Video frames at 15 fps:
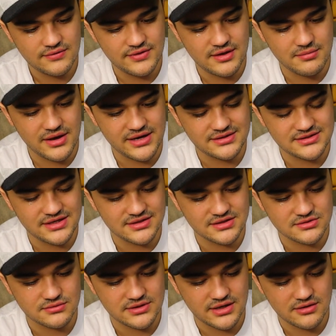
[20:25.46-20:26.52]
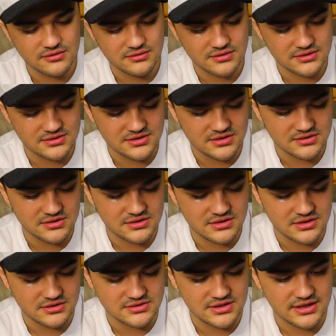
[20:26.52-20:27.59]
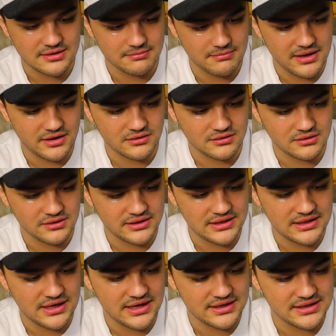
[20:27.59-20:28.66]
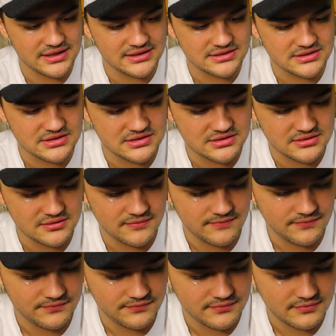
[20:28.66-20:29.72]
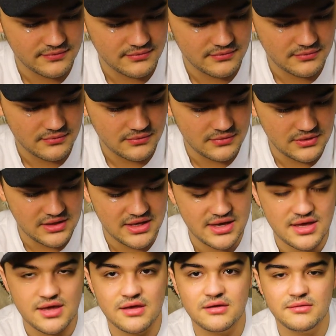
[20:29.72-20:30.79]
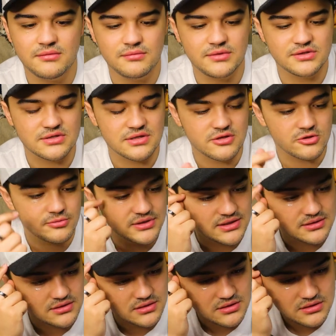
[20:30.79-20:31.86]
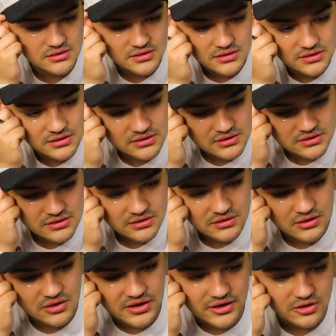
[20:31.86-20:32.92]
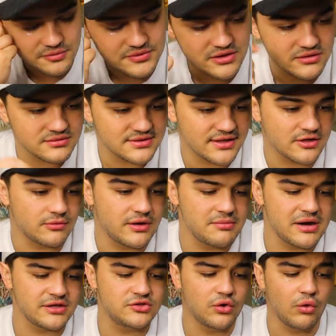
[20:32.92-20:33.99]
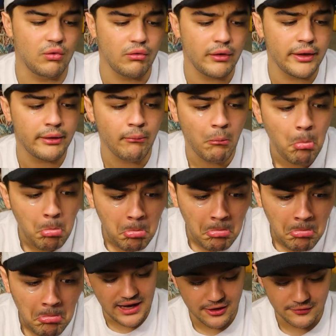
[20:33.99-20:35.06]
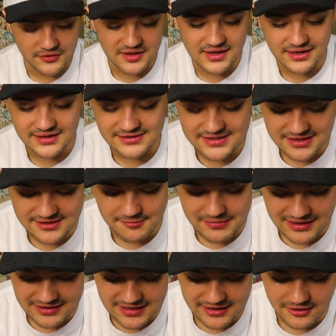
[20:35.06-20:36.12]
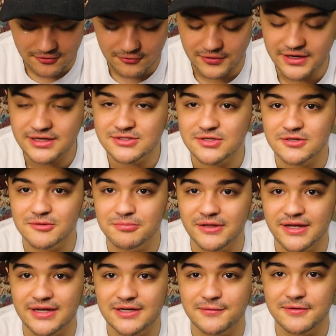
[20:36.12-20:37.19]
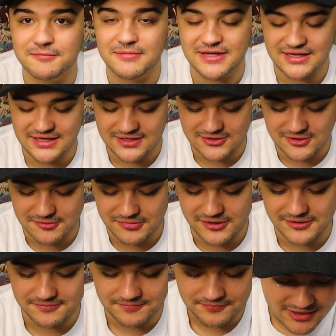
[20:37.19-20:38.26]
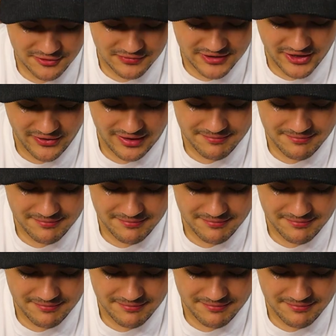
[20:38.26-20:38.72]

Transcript: They might take this one out because there's like metal in it, I guess. Yeah, there's a little bit. Oh, I hope they don't take away my toy. I don't think I can take the magnetic rings on the plane with me either, but here we go.